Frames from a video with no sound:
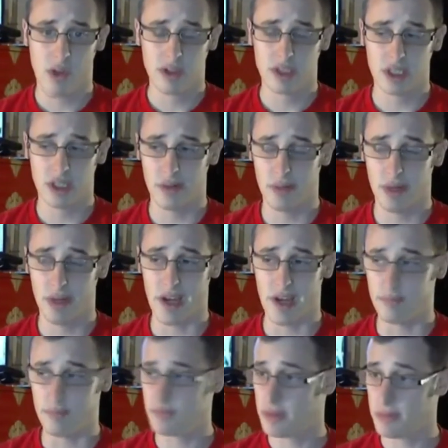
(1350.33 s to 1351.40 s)
So, but
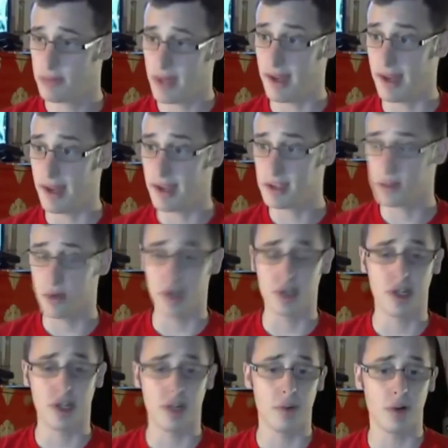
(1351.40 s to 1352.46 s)
yeah, I just want to
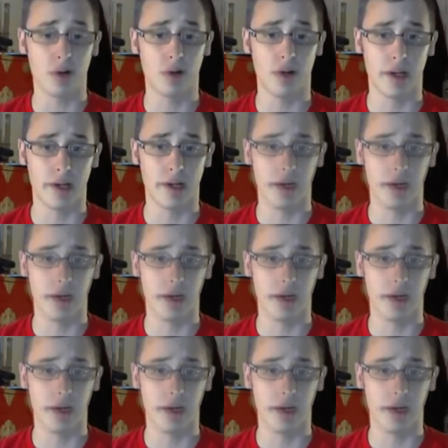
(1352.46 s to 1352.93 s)
show that real quick.